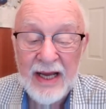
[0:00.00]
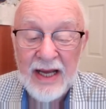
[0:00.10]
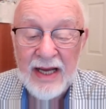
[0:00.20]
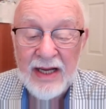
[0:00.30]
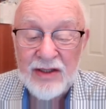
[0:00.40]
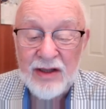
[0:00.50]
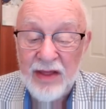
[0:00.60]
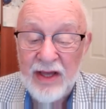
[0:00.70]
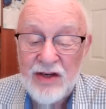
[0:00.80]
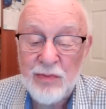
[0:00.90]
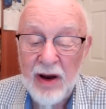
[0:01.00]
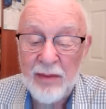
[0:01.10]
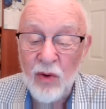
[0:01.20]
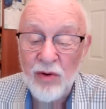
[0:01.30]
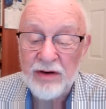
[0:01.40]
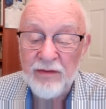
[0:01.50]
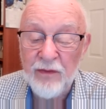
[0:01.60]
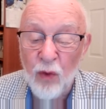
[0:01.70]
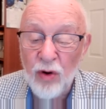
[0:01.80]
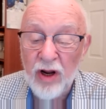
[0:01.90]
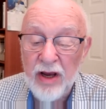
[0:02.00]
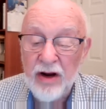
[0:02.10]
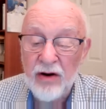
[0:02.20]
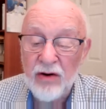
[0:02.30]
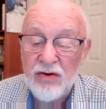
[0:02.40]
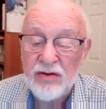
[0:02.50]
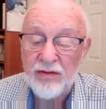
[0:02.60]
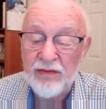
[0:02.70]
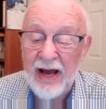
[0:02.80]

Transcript: To this, my more than 40 years of